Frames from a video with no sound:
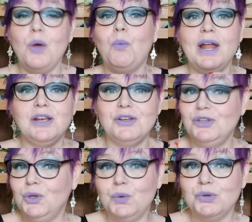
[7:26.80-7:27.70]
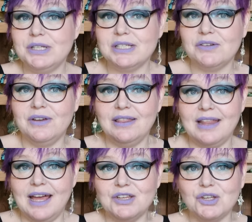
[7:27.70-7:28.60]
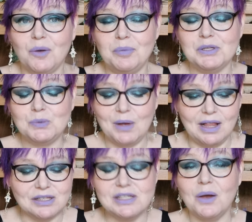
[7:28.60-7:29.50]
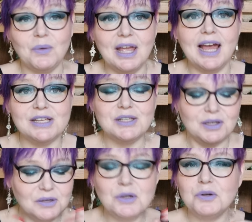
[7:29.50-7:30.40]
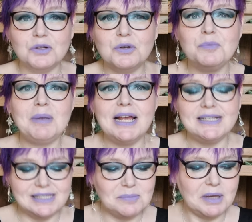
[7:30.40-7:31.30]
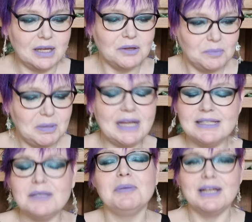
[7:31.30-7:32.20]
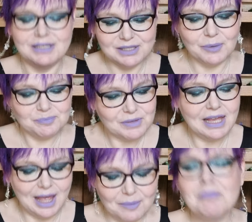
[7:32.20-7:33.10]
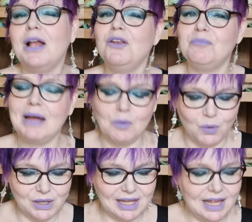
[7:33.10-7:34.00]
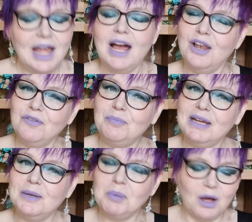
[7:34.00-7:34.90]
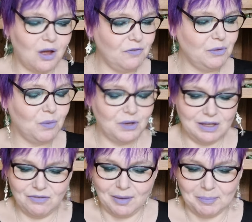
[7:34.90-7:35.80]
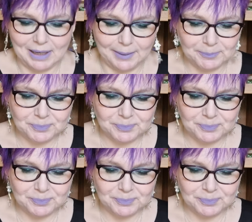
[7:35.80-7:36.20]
when new goodies are in their shop as well. So yeah, it's a good place to be, good place to be. So yeah, I love my Wonky. I love being a part of the Wonky family.